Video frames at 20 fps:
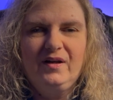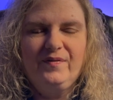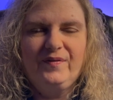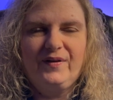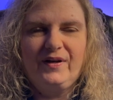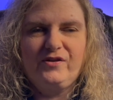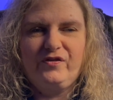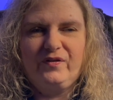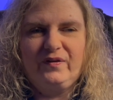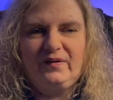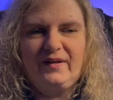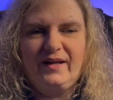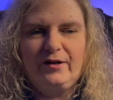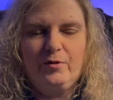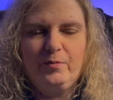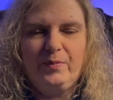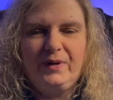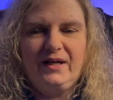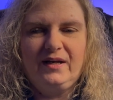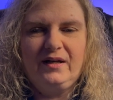That's the letter
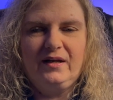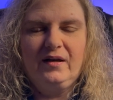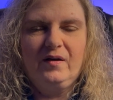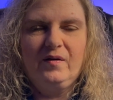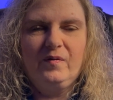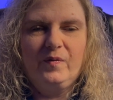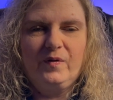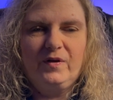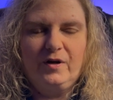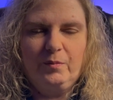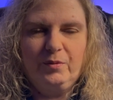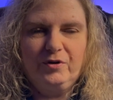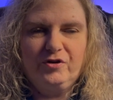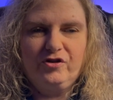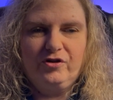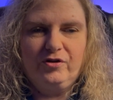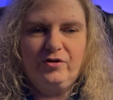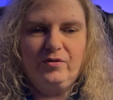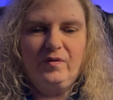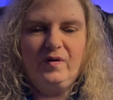B, the number
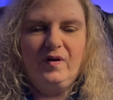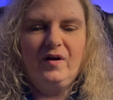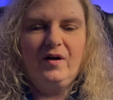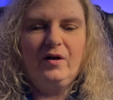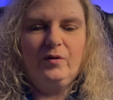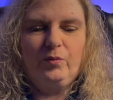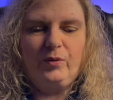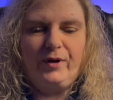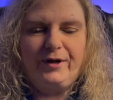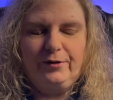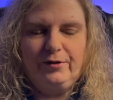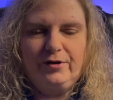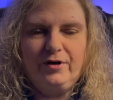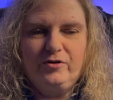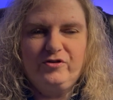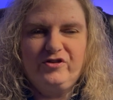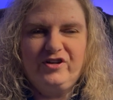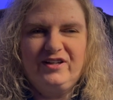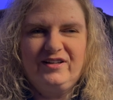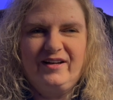2,
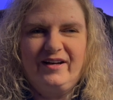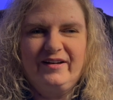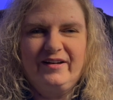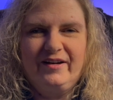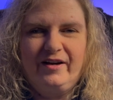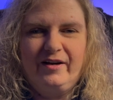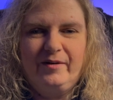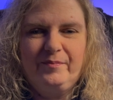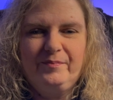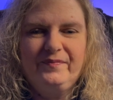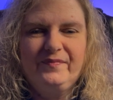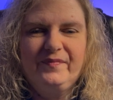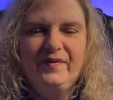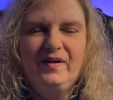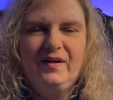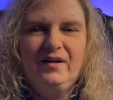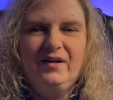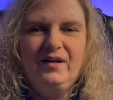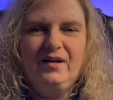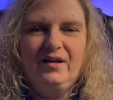writercoaching.com.
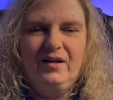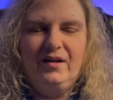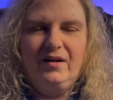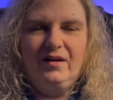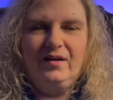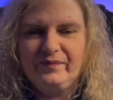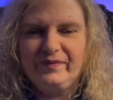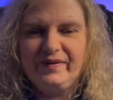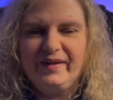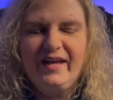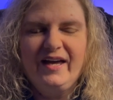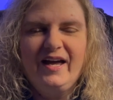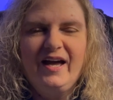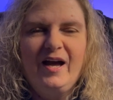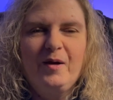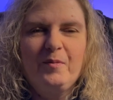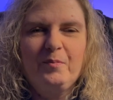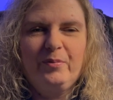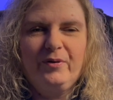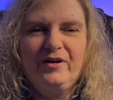
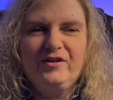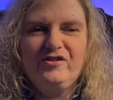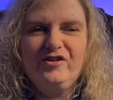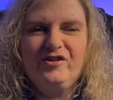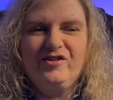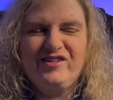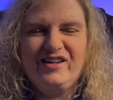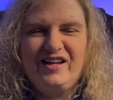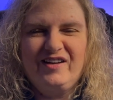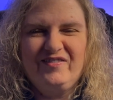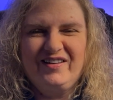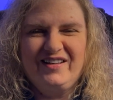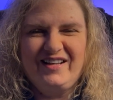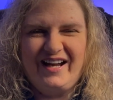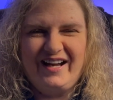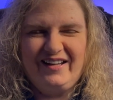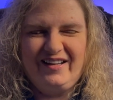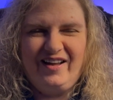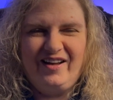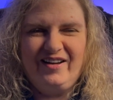Print or save the
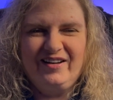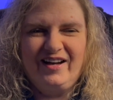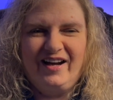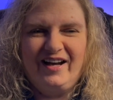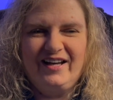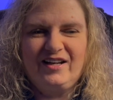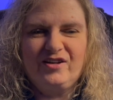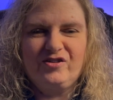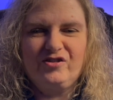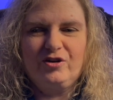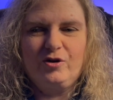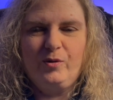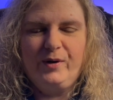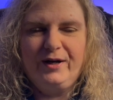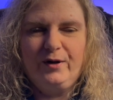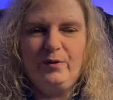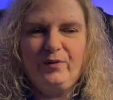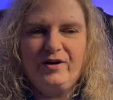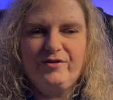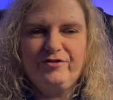dialogue guide as a quick
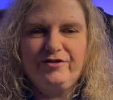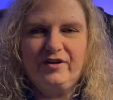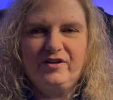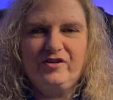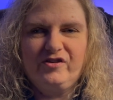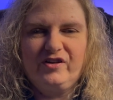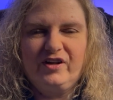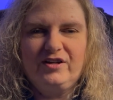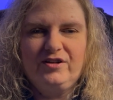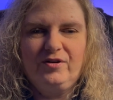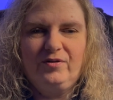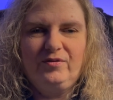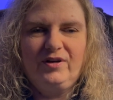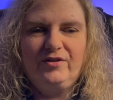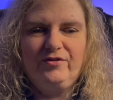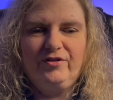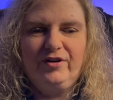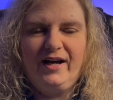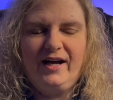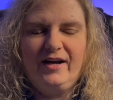reference, and you'll
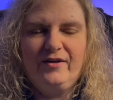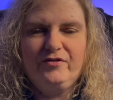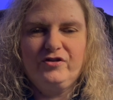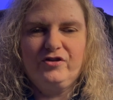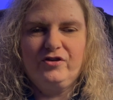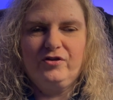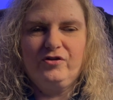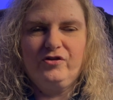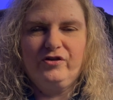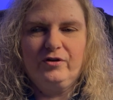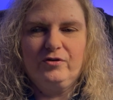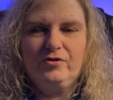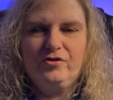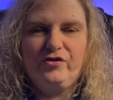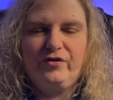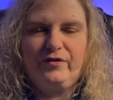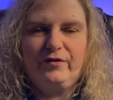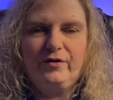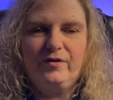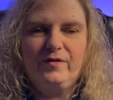never have to search
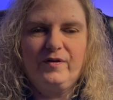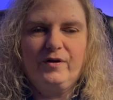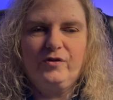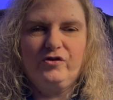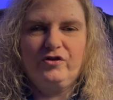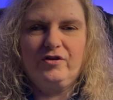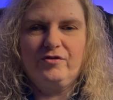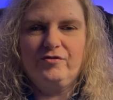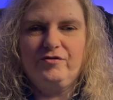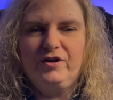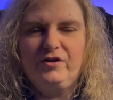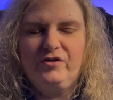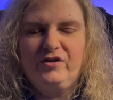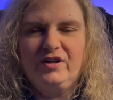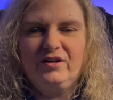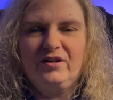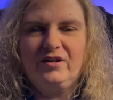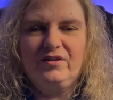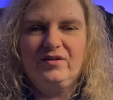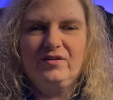through those
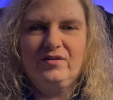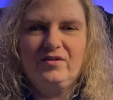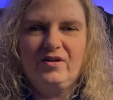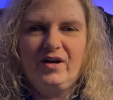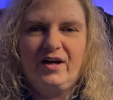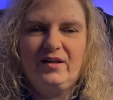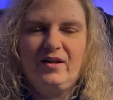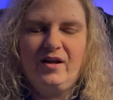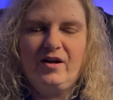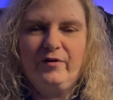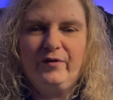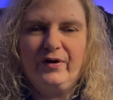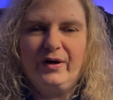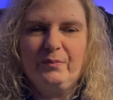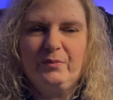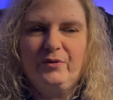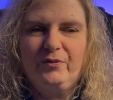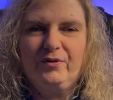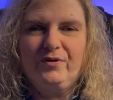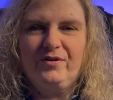confusing dialogue
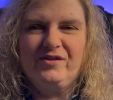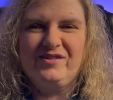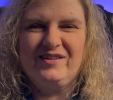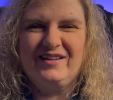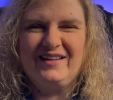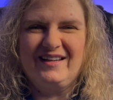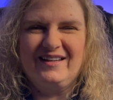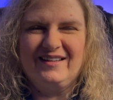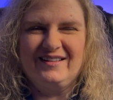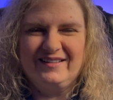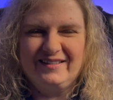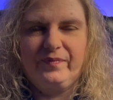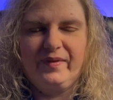grammar rules again.